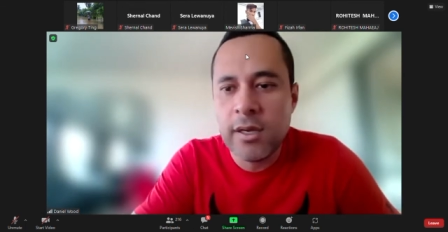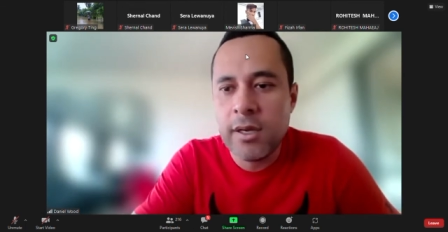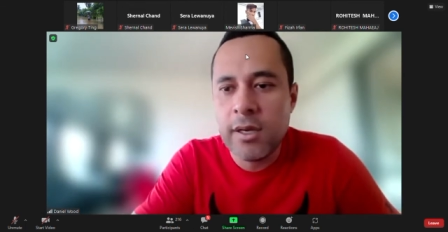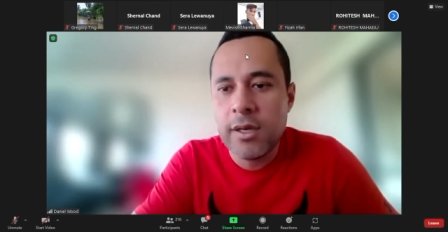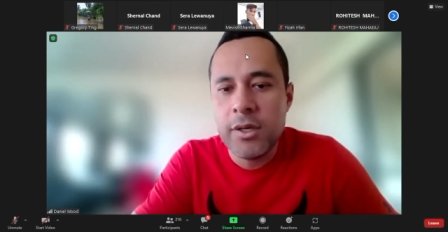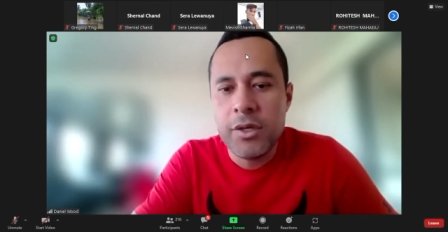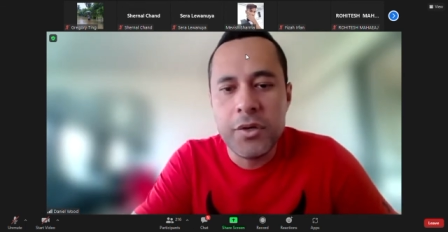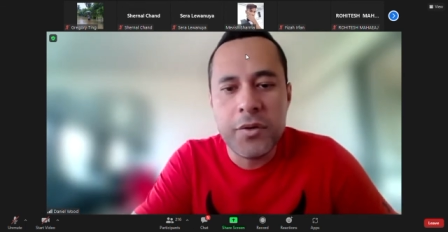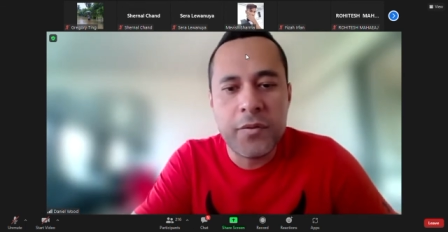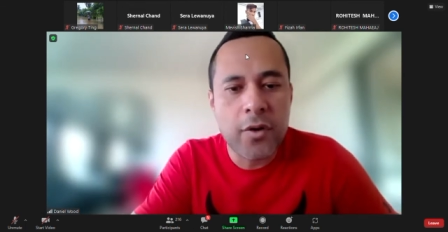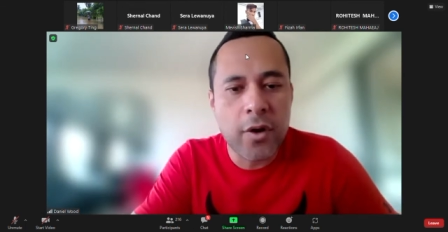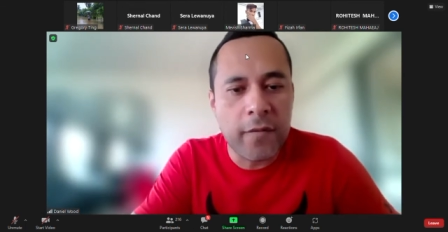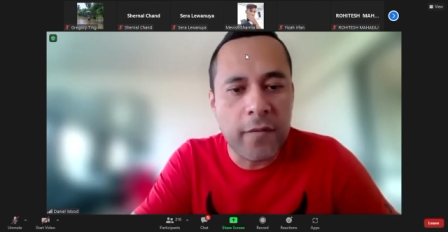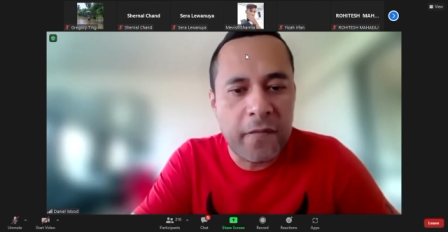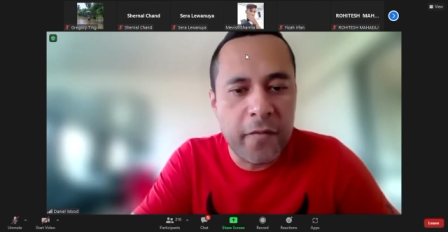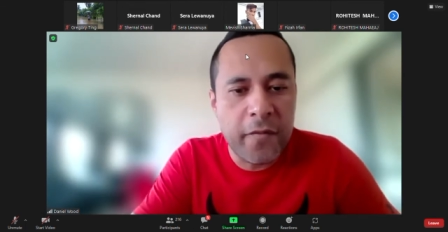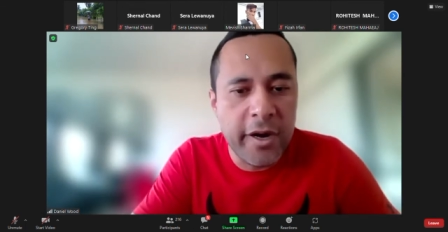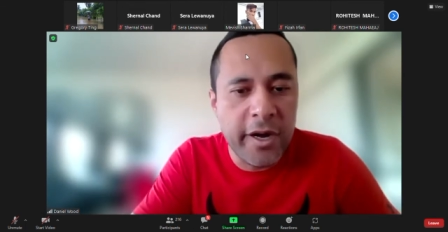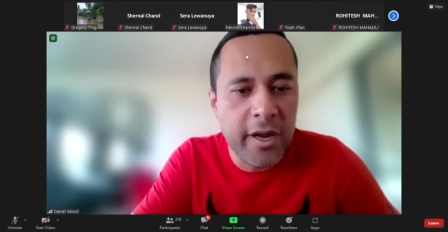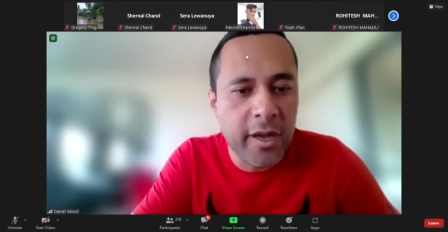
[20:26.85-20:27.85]
You've got
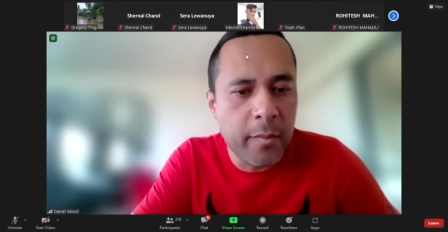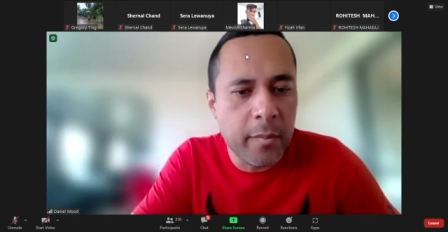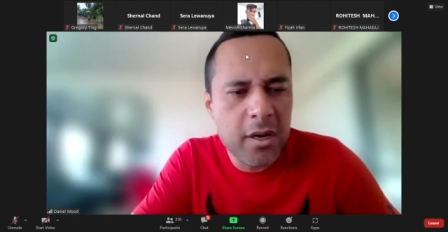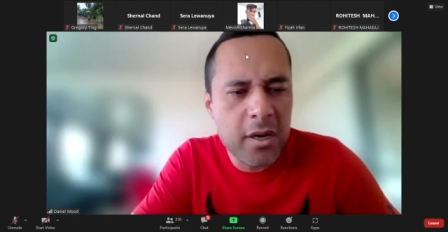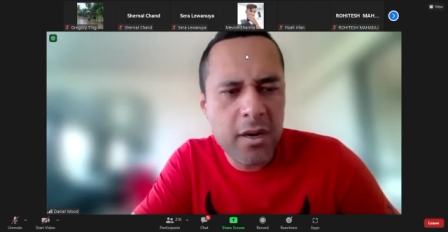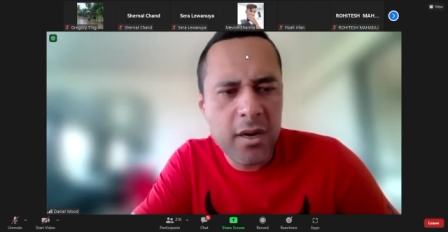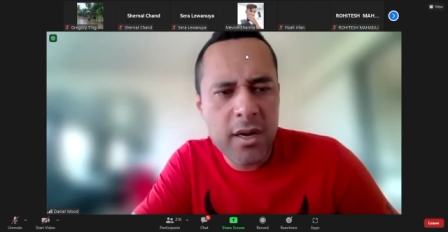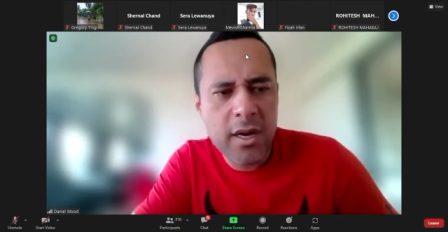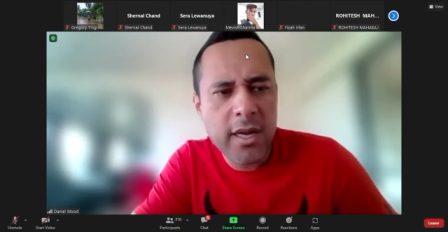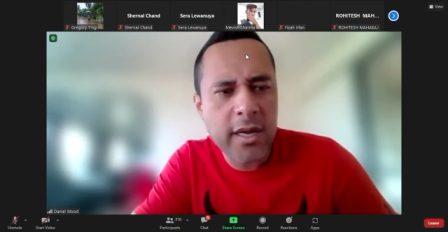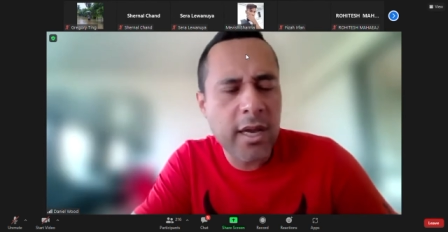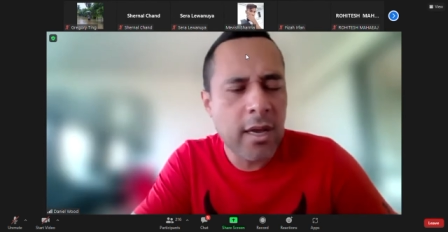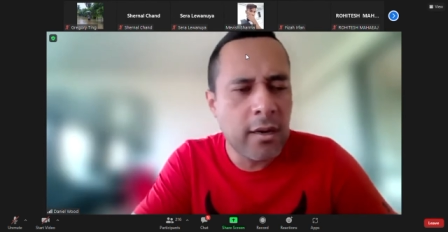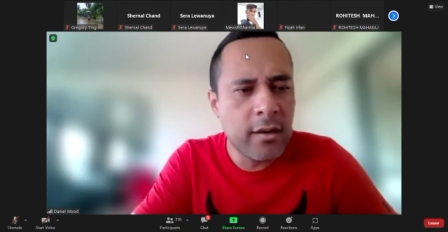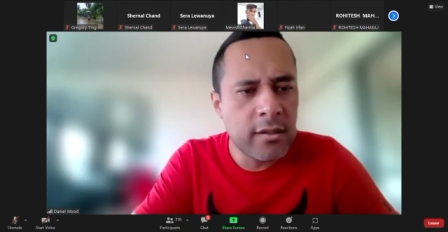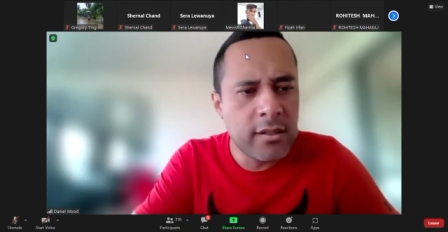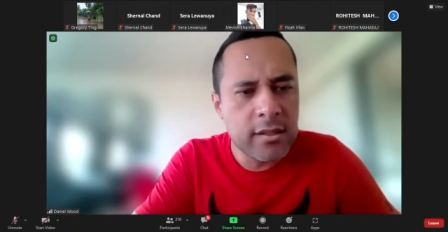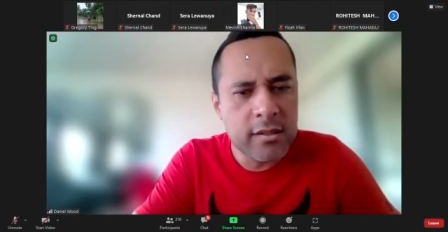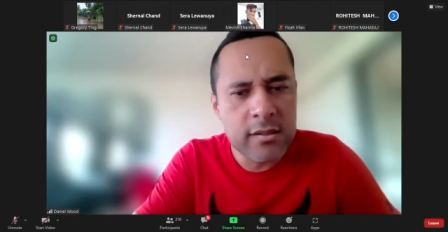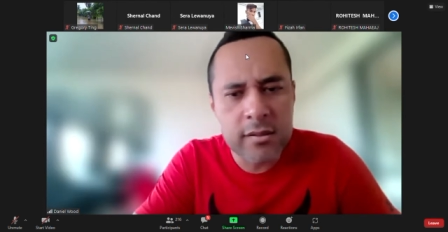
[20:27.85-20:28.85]
freedom. Oh, I can
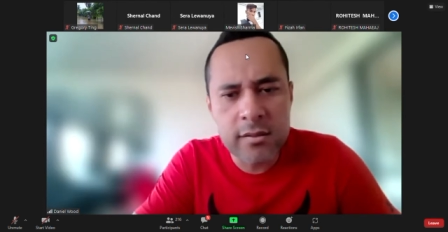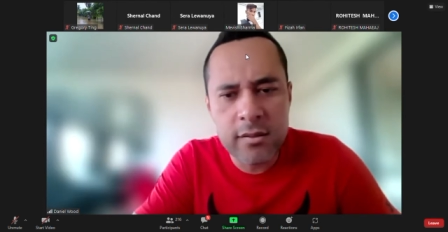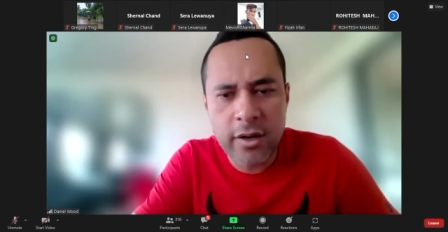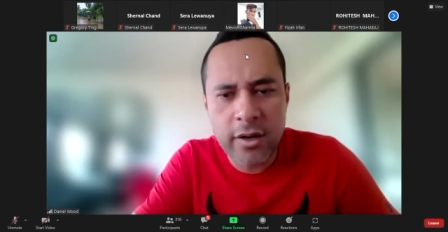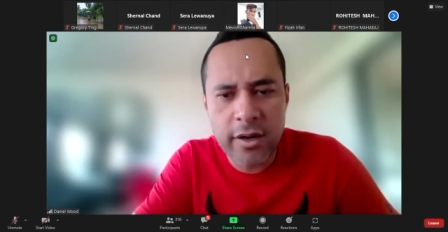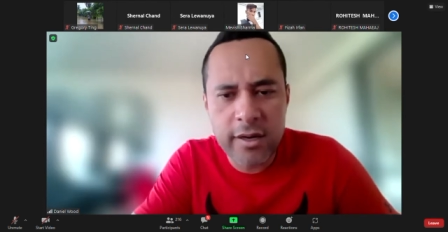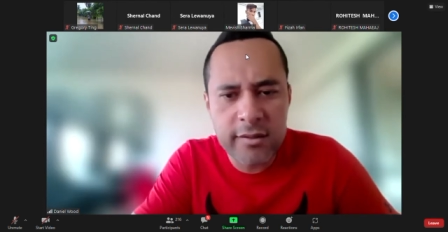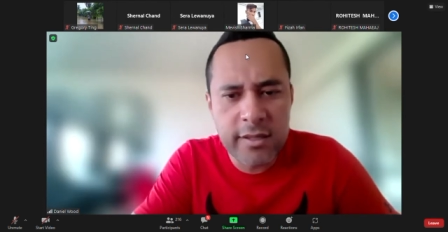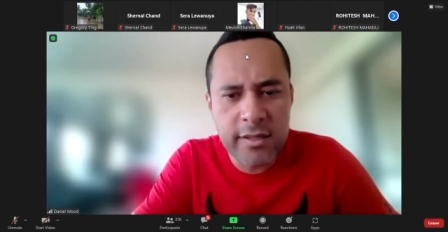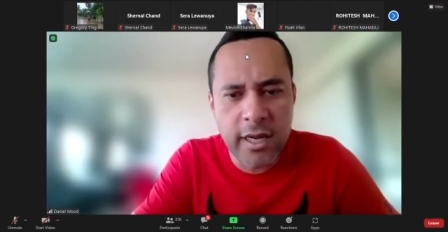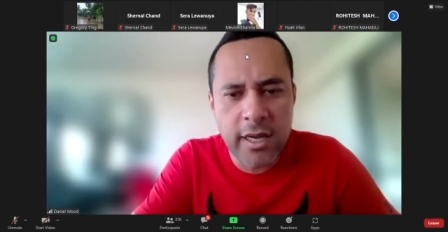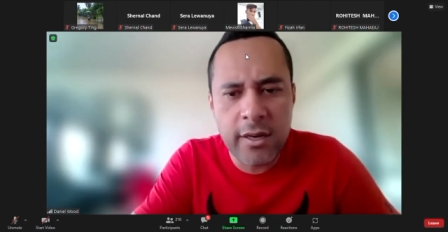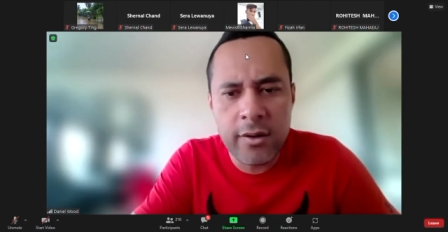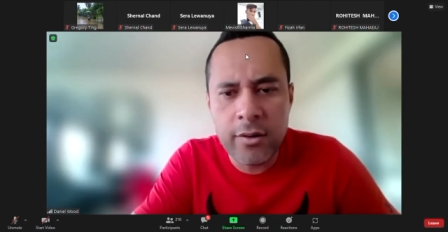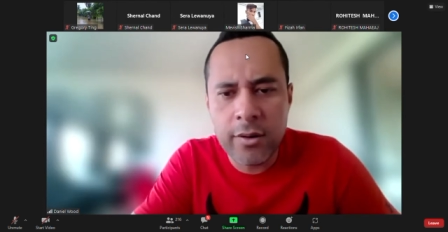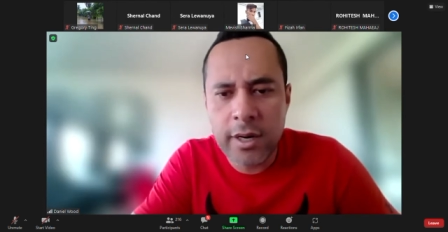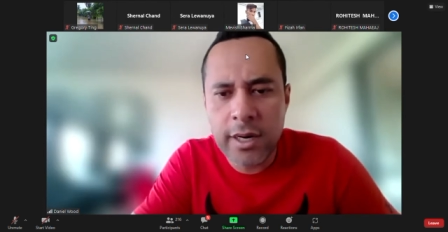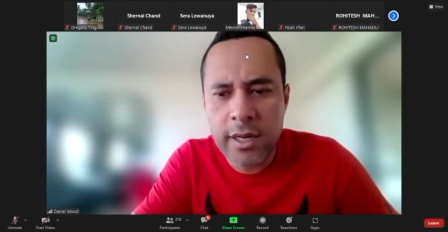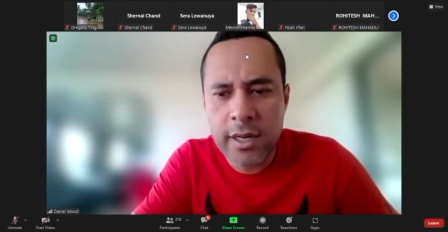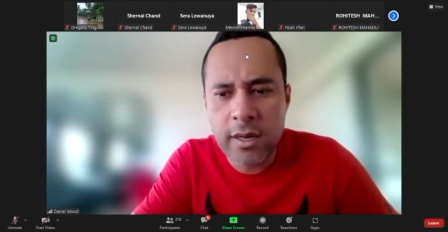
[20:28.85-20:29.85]
just not attend,
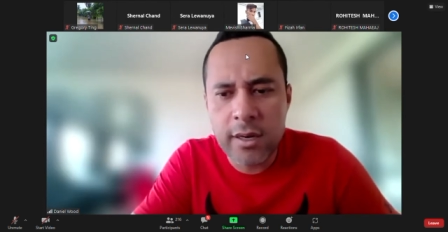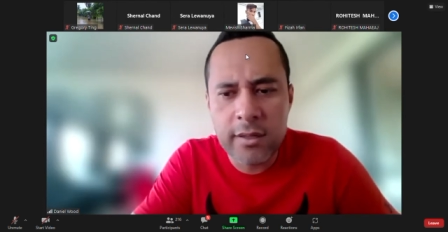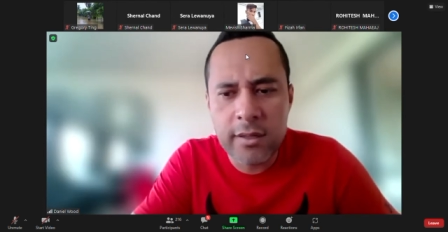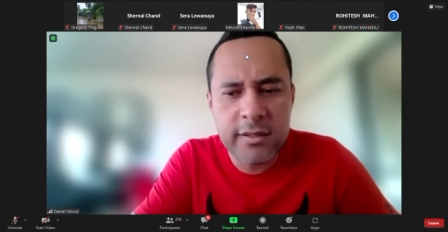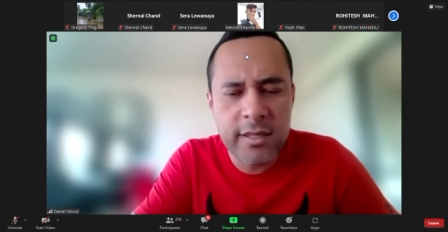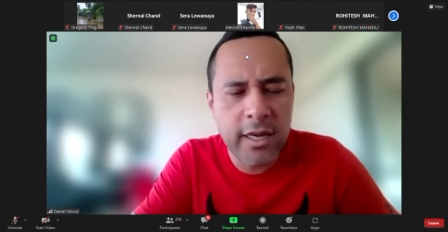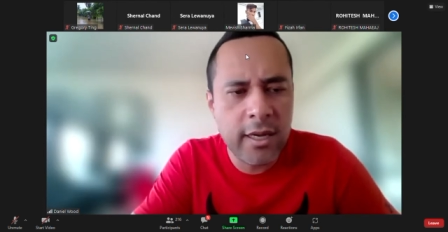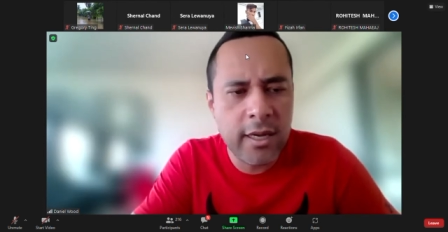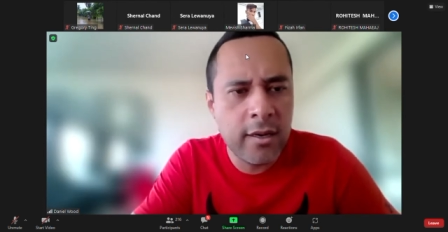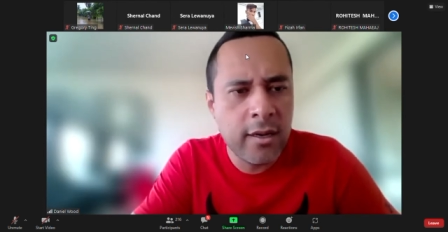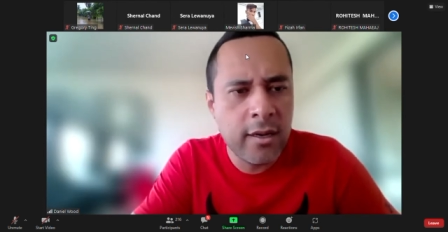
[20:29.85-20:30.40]
or I can attend.